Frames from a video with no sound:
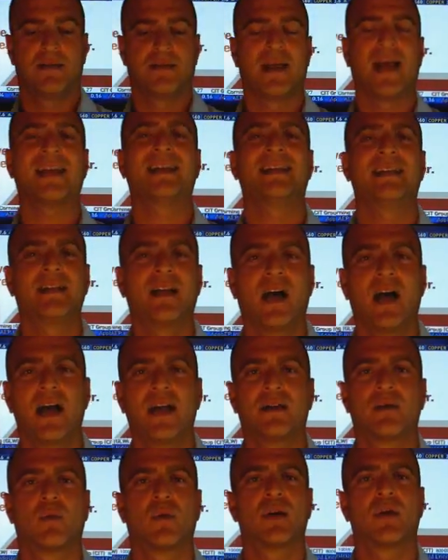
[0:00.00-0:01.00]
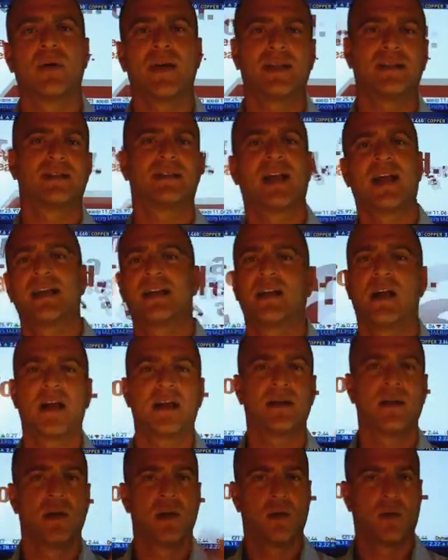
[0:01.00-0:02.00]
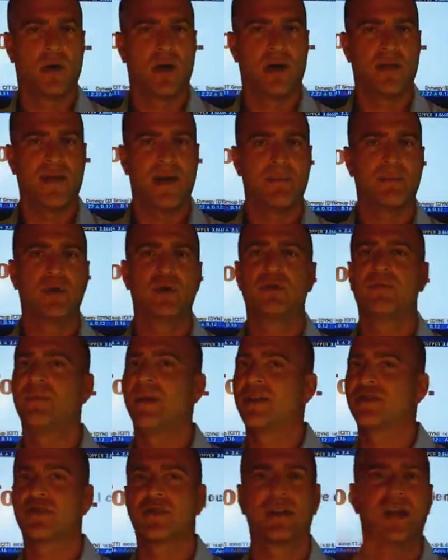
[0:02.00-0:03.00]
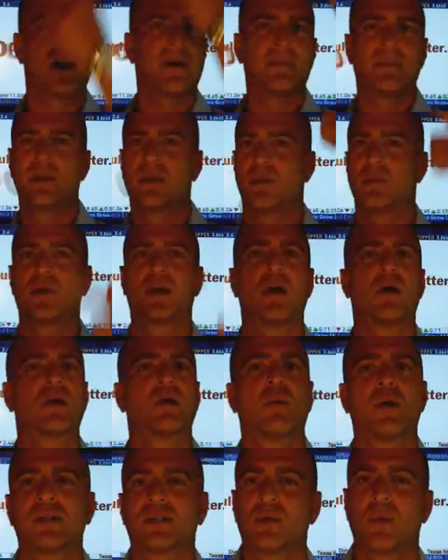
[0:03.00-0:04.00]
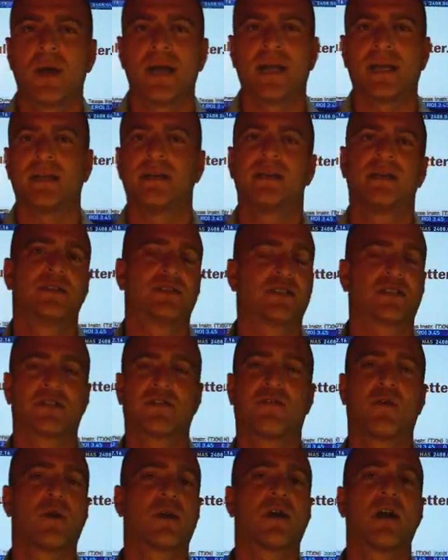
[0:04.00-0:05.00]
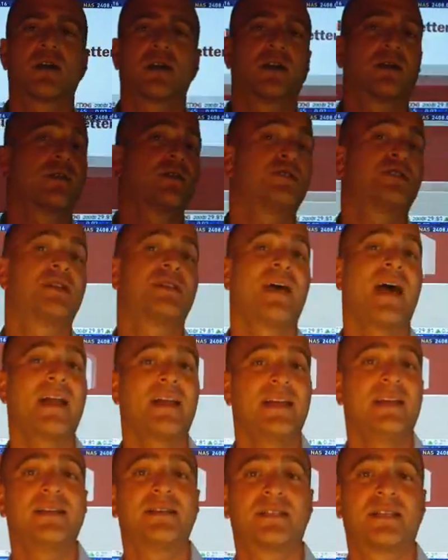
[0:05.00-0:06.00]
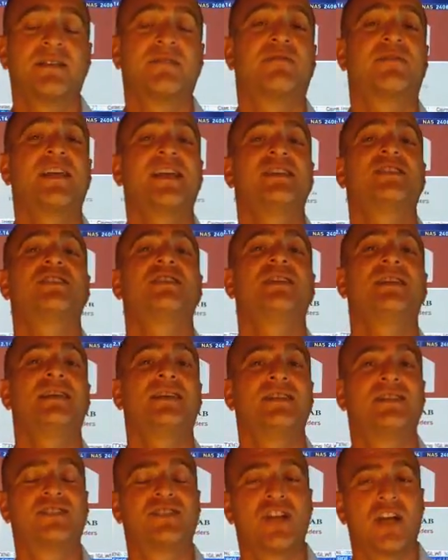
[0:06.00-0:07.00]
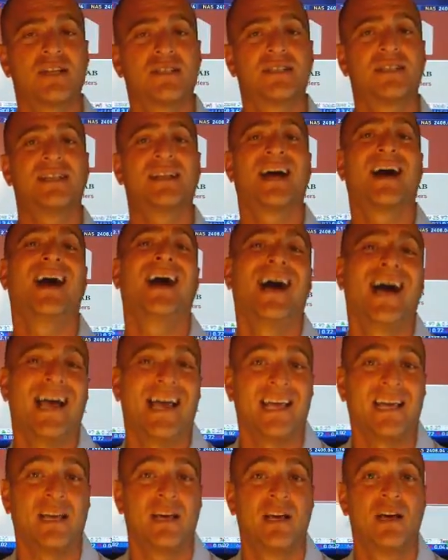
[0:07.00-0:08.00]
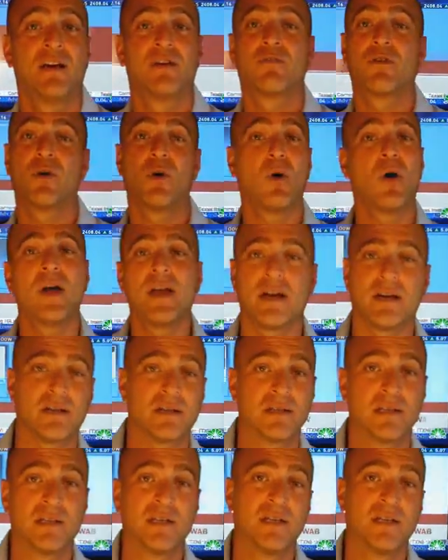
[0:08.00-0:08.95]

99 or 108 to 99, that move, measure it up, we're going to 120. Just a foregone conclusion. That is the inflation-adjusted high for oil.